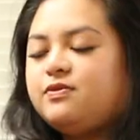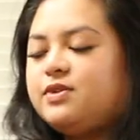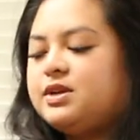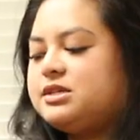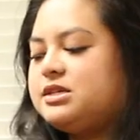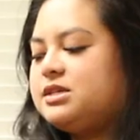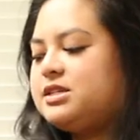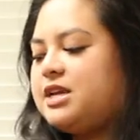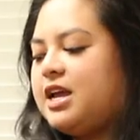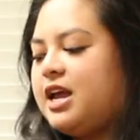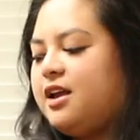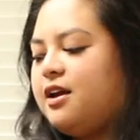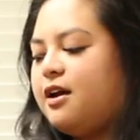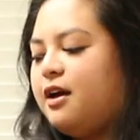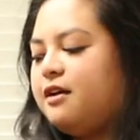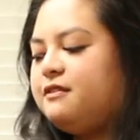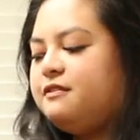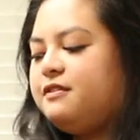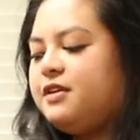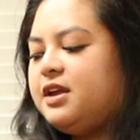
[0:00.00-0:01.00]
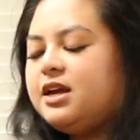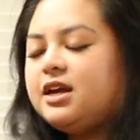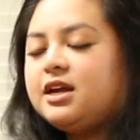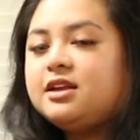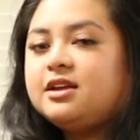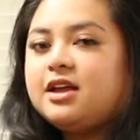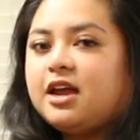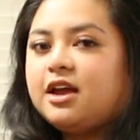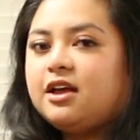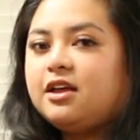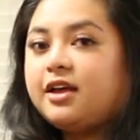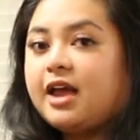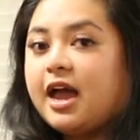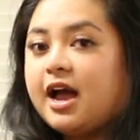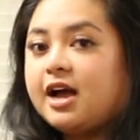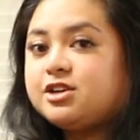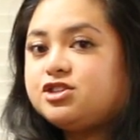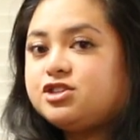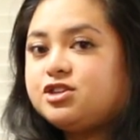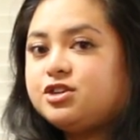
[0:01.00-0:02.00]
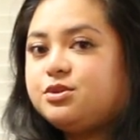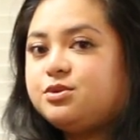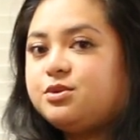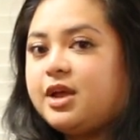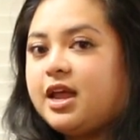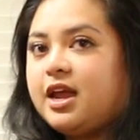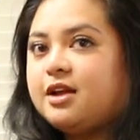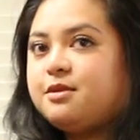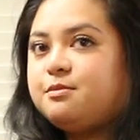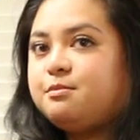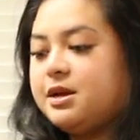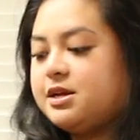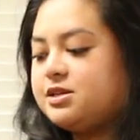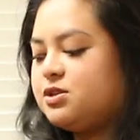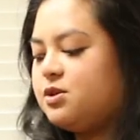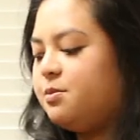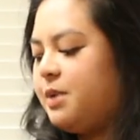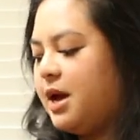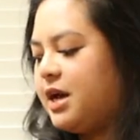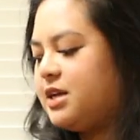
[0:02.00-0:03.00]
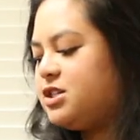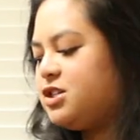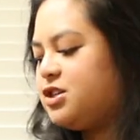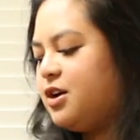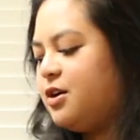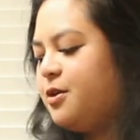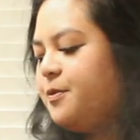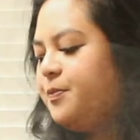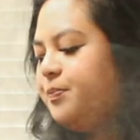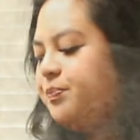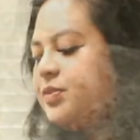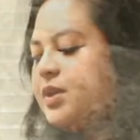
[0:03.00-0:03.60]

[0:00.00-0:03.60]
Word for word: This is a vegan kale, cashew, and basil pesto.